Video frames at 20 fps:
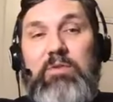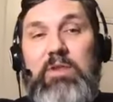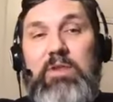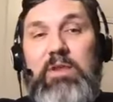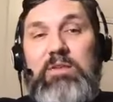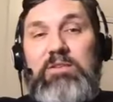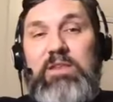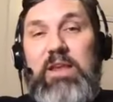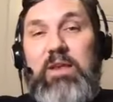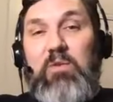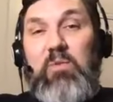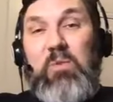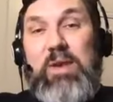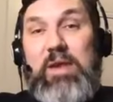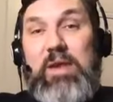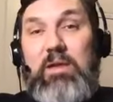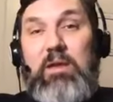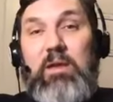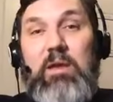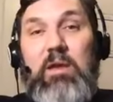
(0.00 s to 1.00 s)
Everything's like a
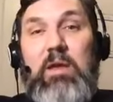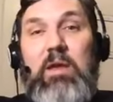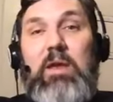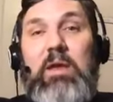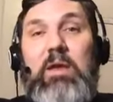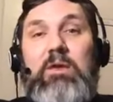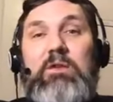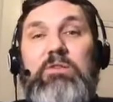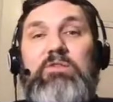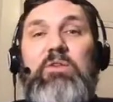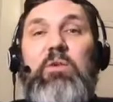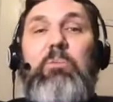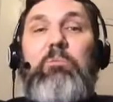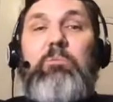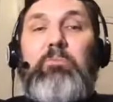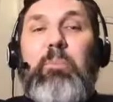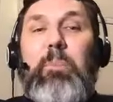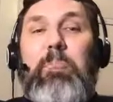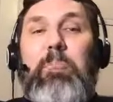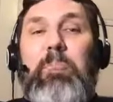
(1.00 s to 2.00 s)
week. So
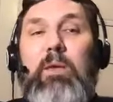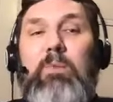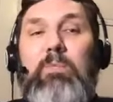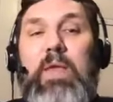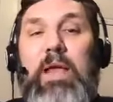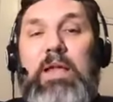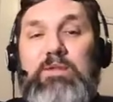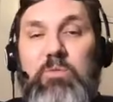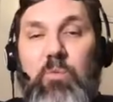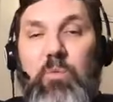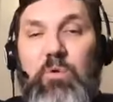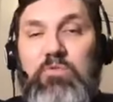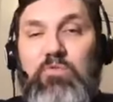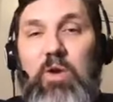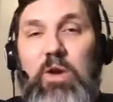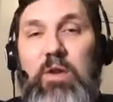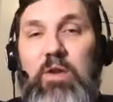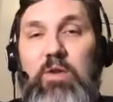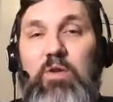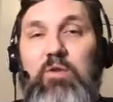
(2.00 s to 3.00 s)
that's what we're
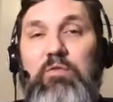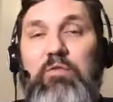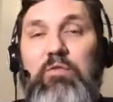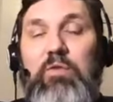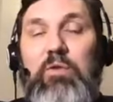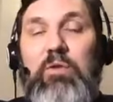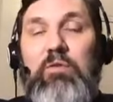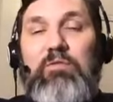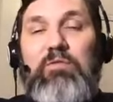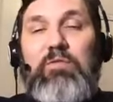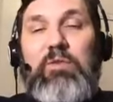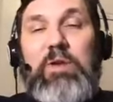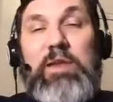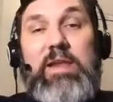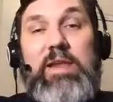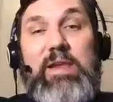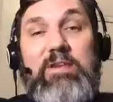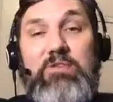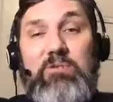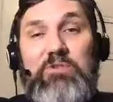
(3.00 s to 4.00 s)
trying to do for,
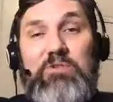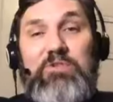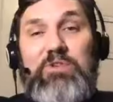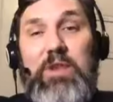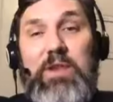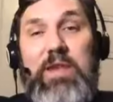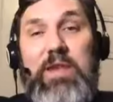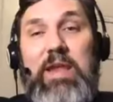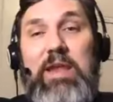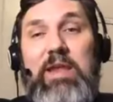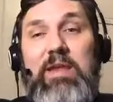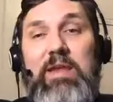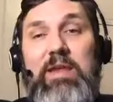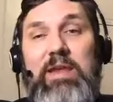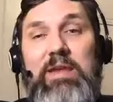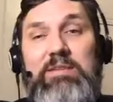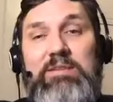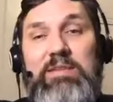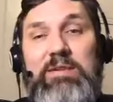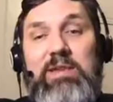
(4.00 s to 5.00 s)
for Easter Sunday
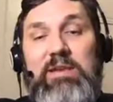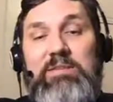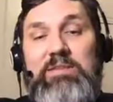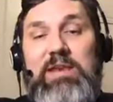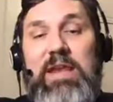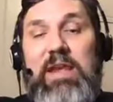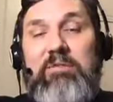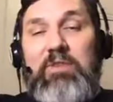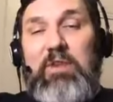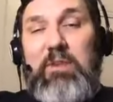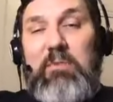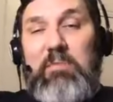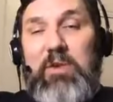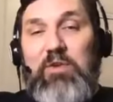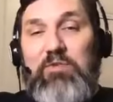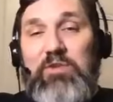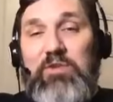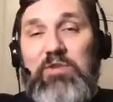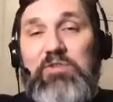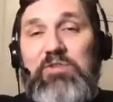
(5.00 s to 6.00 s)
is, is to have the
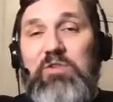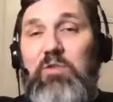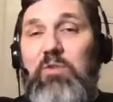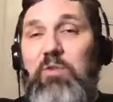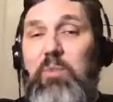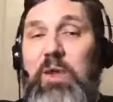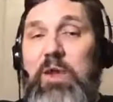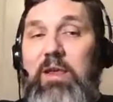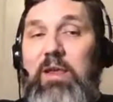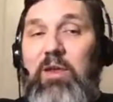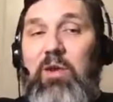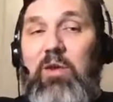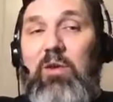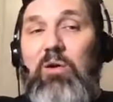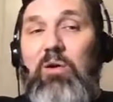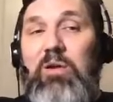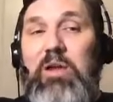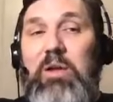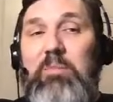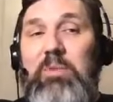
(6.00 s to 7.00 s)
communion so that we can
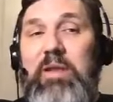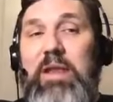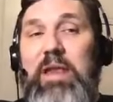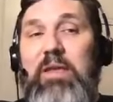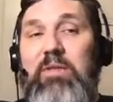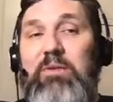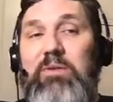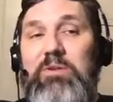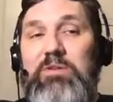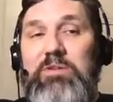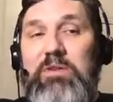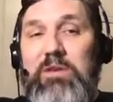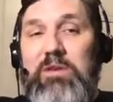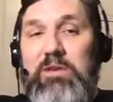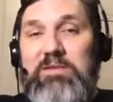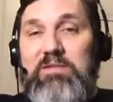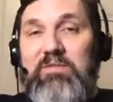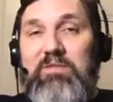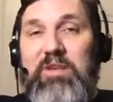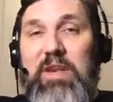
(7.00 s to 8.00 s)
all come together as
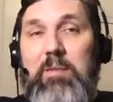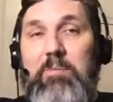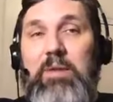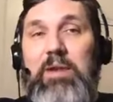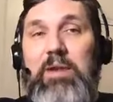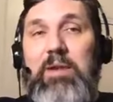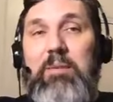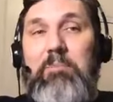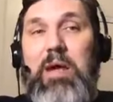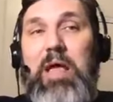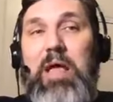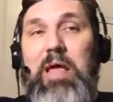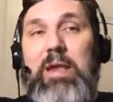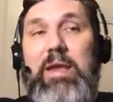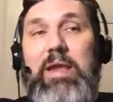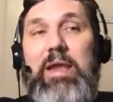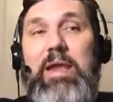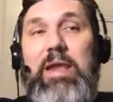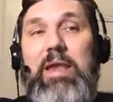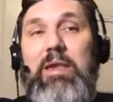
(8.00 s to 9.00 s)
a, as a family and a
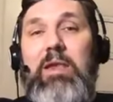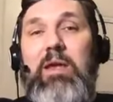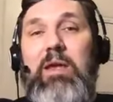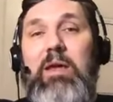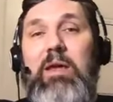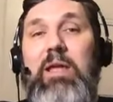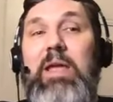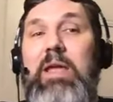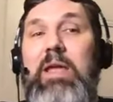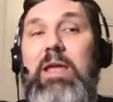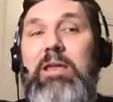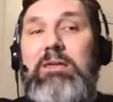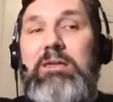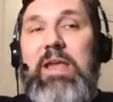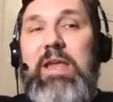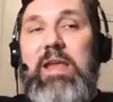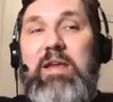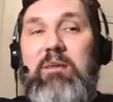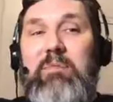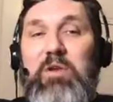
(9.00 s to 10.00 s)
body and uh,
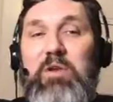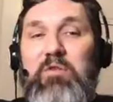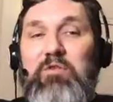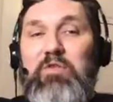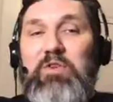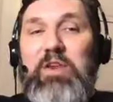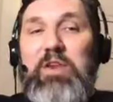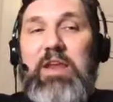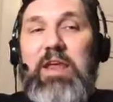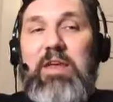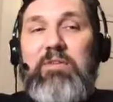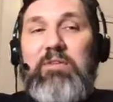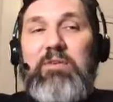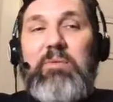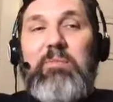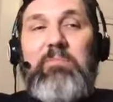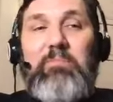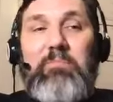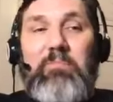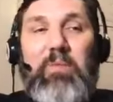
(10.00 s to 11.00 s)
take communion
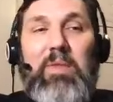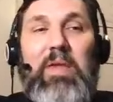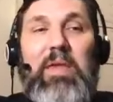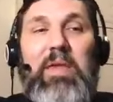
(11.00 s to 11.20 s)
together.